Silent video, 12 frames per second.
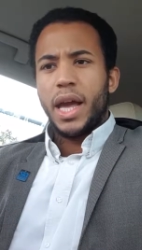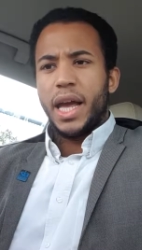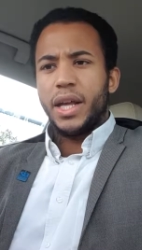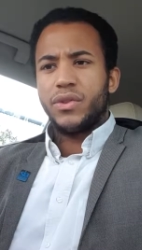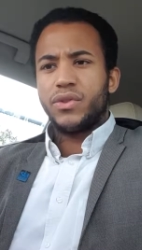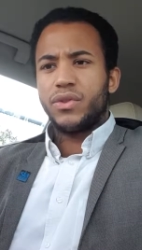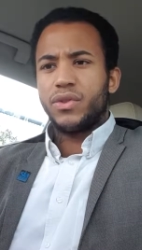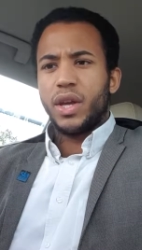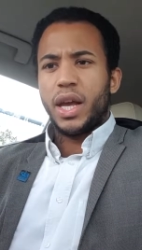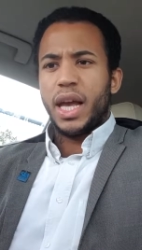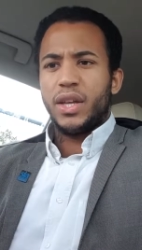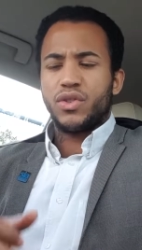it's
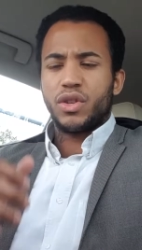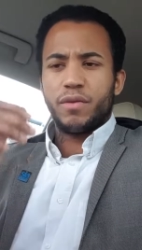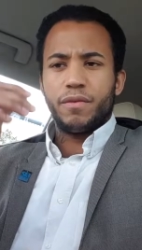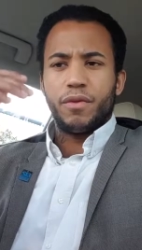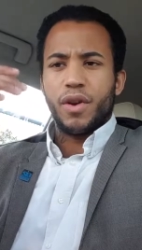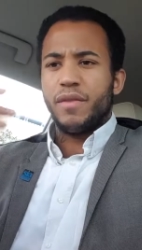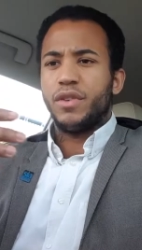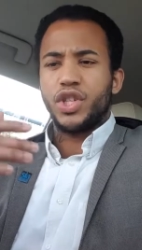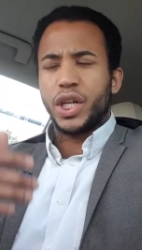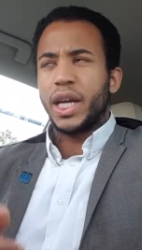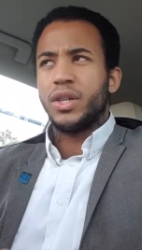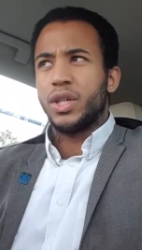it's forever
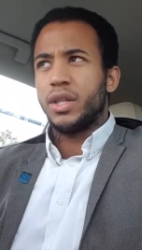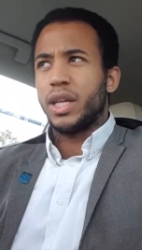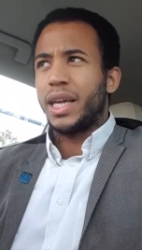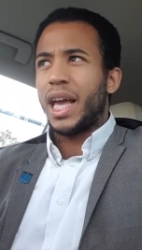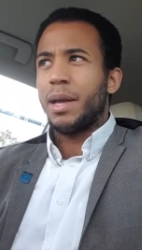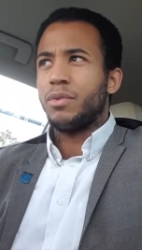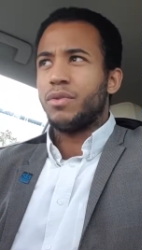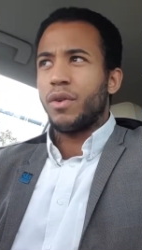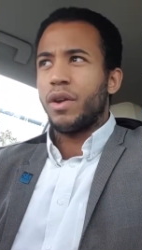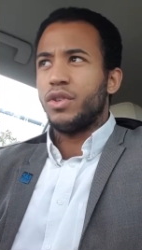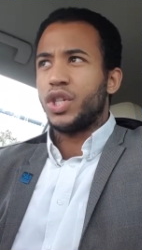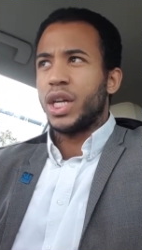changing. The game's
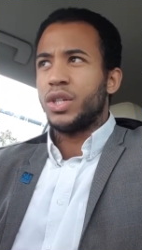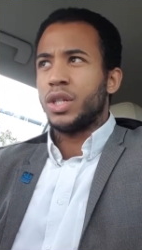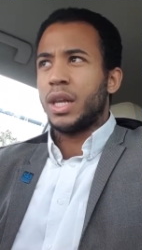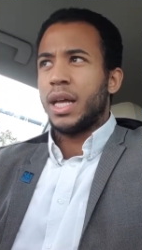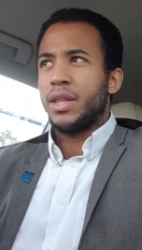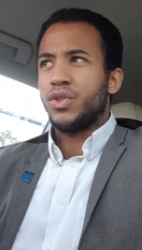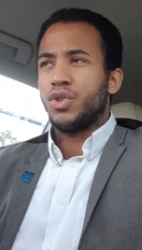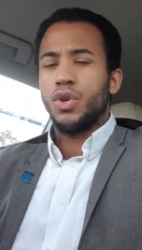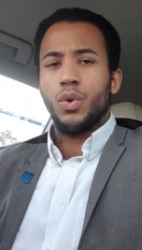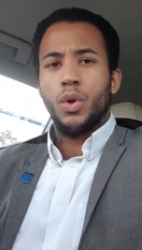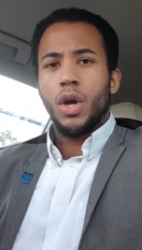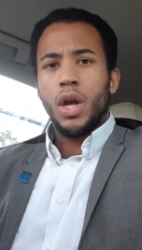forever changing. Like this
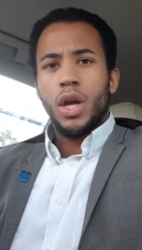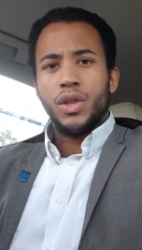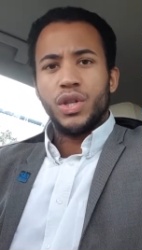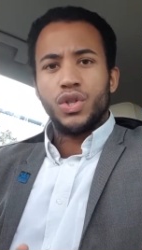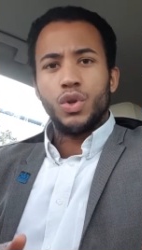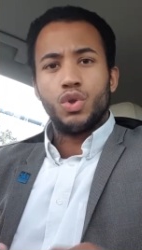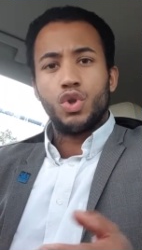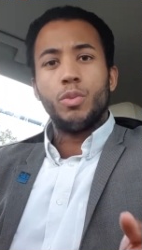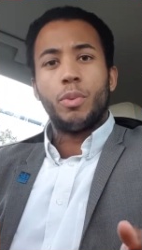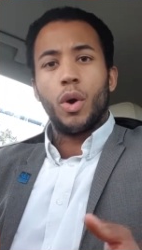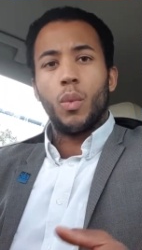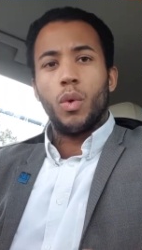new this new
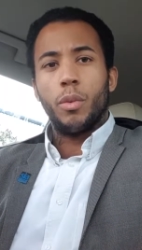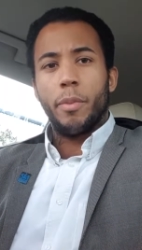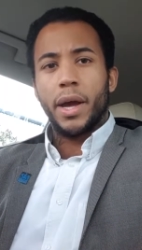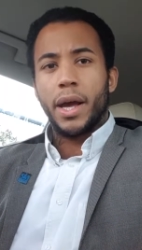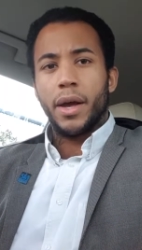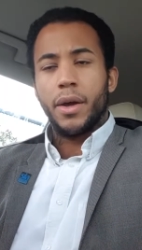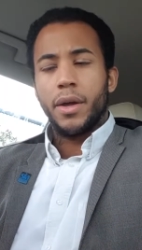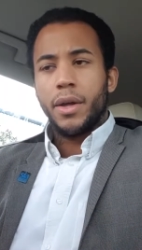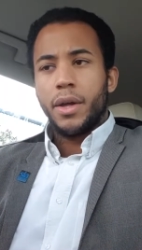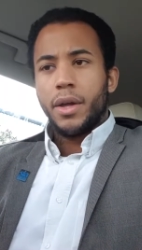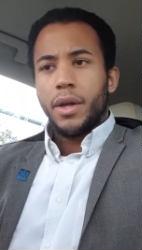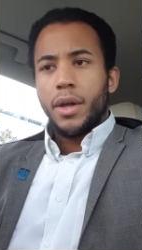two point one beta,
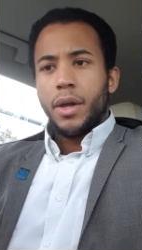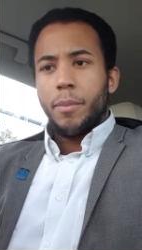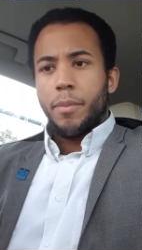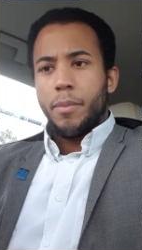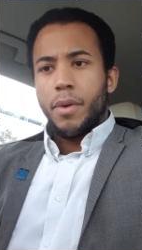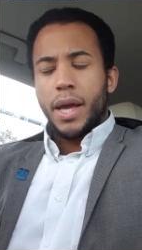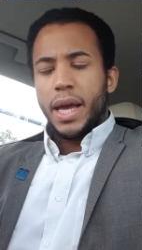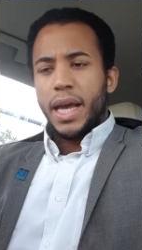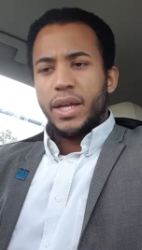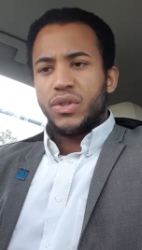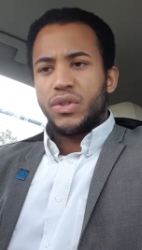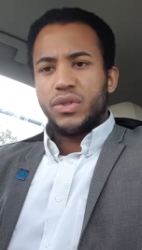
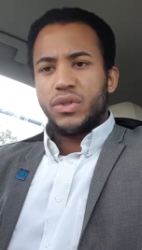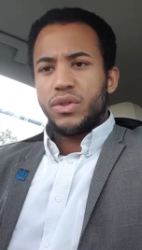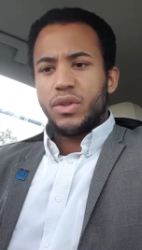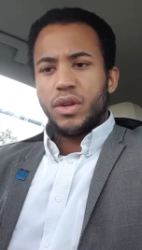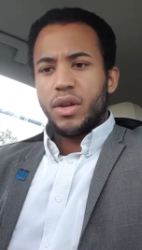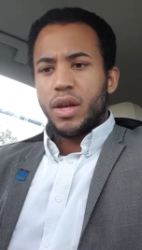it's